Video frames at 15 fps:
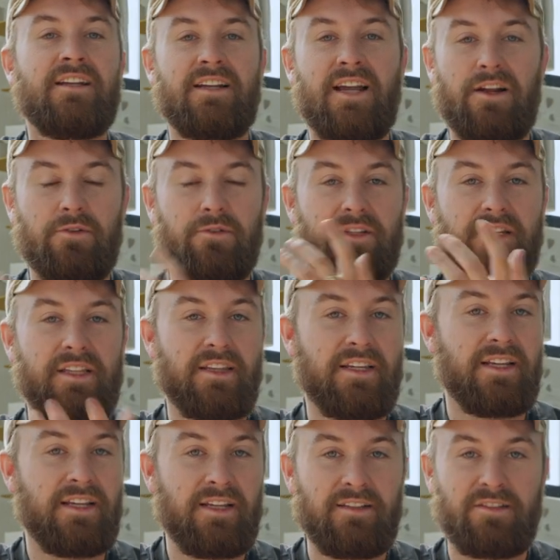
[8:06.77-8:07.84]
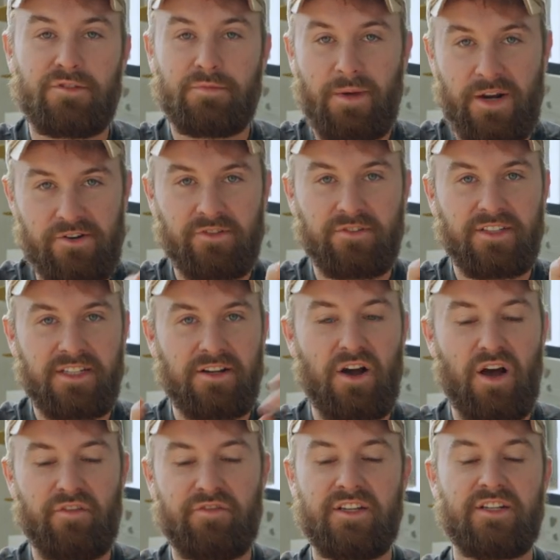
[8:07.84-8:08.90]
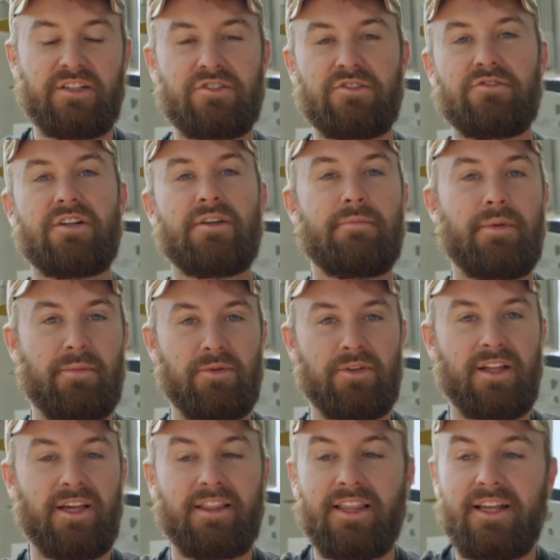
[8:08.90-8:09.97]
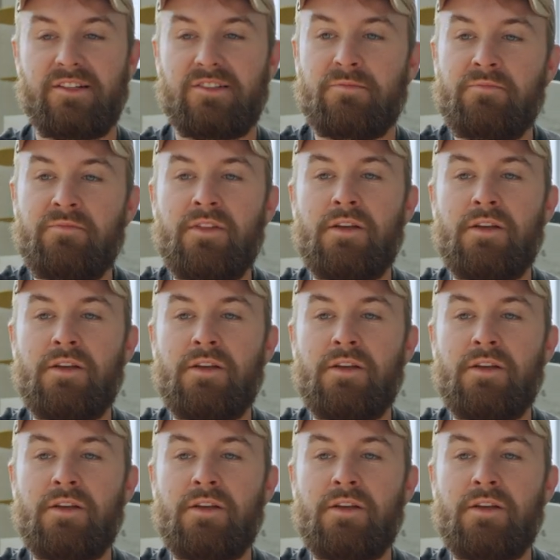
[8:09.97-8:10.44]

not only the specialty coffee industry, people like this,